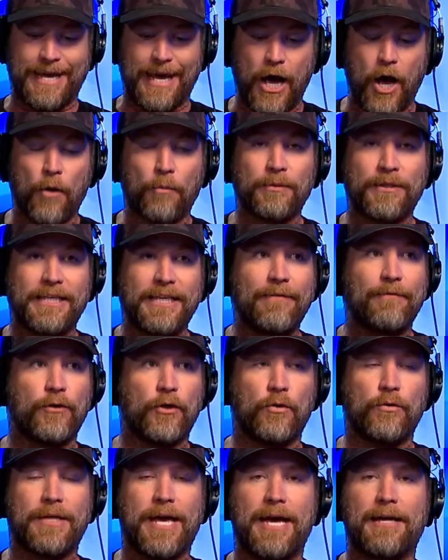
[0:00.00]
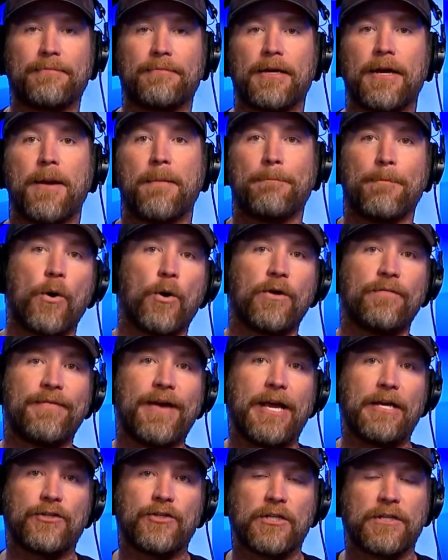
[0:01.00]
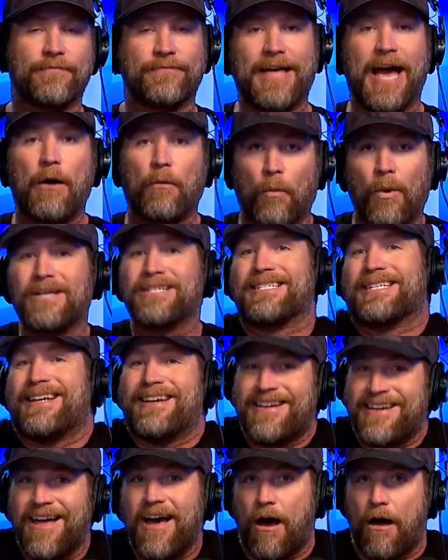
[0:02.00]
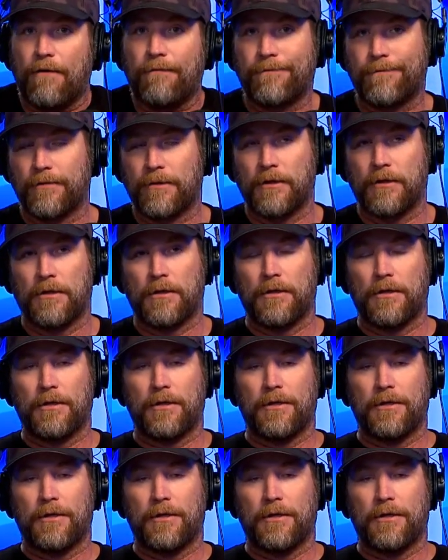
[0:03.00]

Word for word: help give you that motivation, if that wasn't enough, mm-hmm.